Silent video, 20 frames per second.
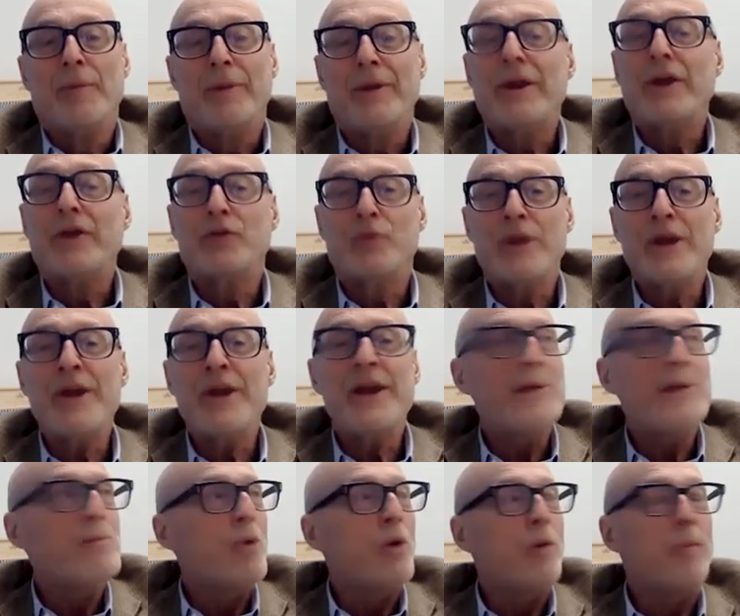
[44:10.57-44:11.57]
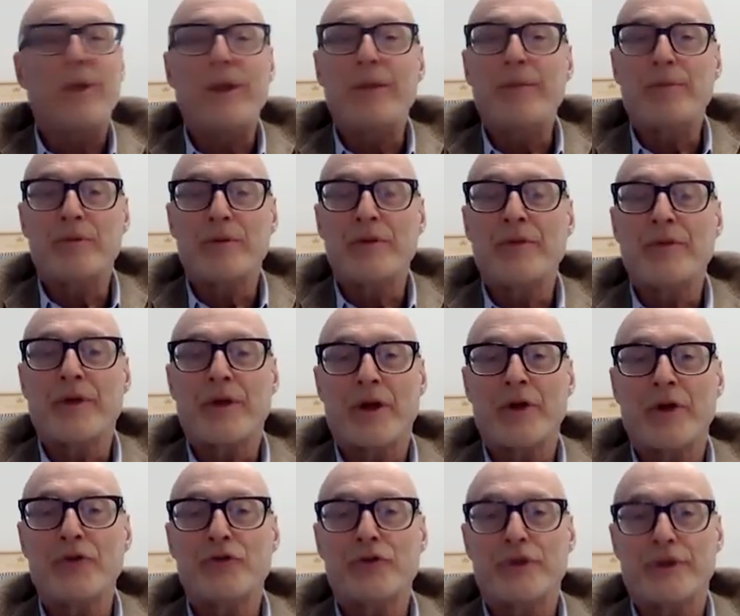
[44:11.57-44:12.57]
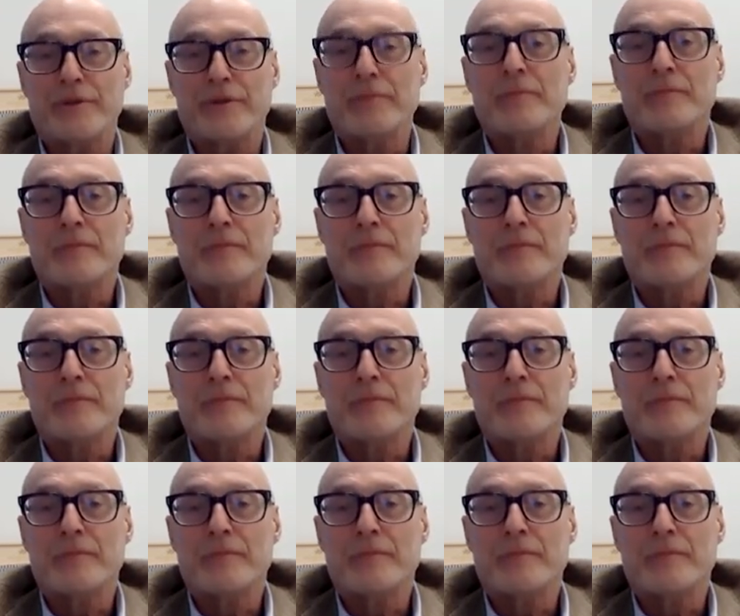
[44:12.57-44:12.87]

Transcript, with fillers: because we need more people in the country,